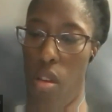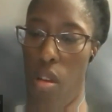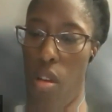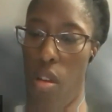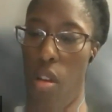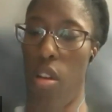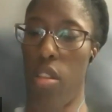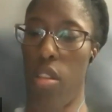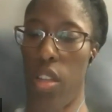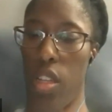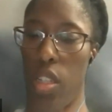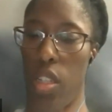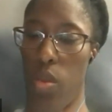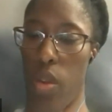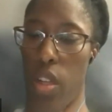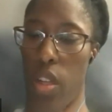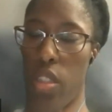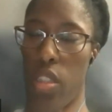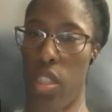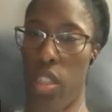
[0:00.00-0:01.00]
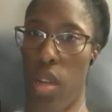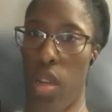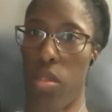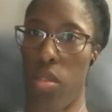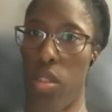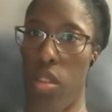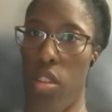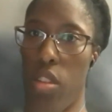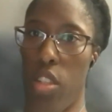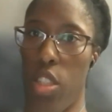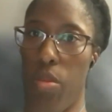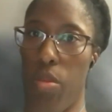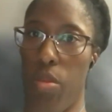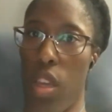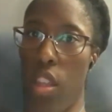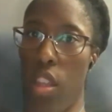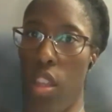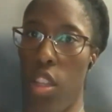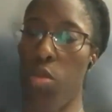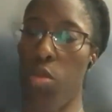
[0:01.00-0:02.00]
on these workshops, so to speak,
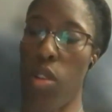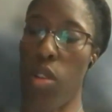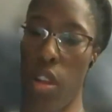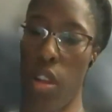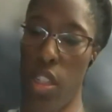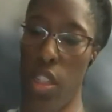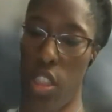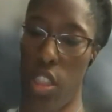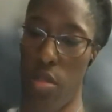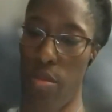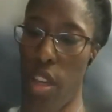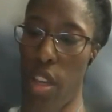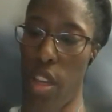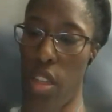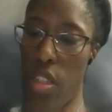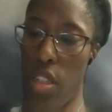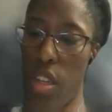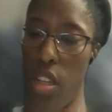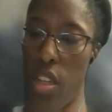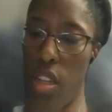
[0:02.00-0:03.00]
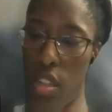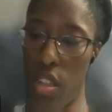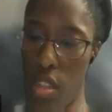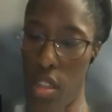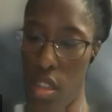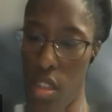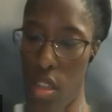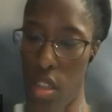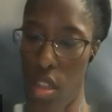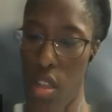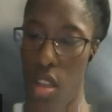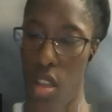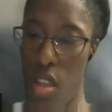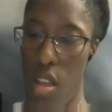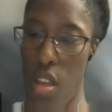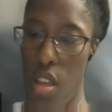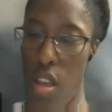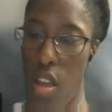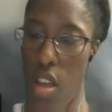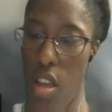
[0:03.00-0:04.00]
in this progression, because it is
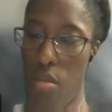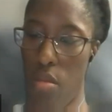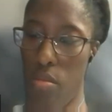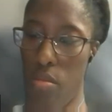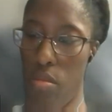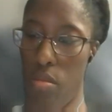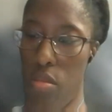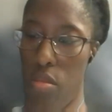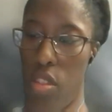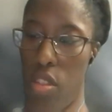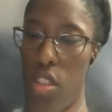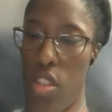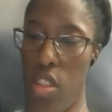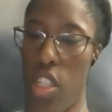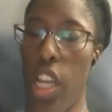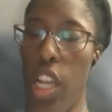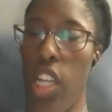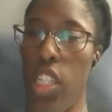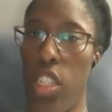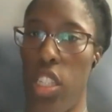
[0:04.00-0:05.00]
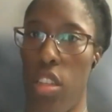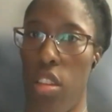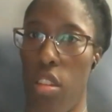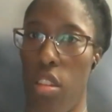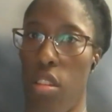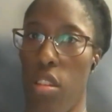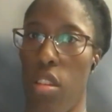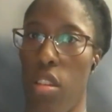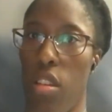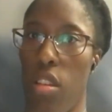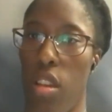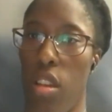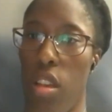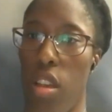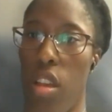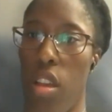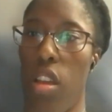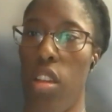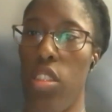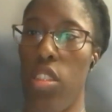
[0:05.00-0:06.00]
changing their
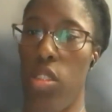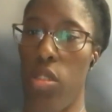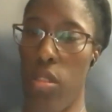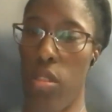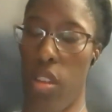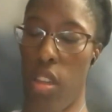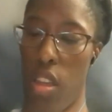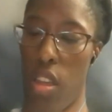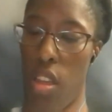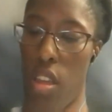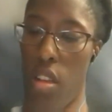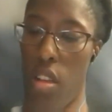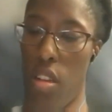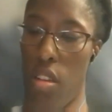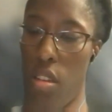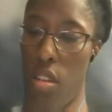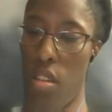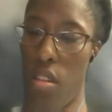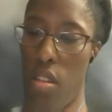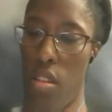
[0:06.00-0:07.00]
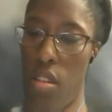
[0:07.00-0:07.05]
country in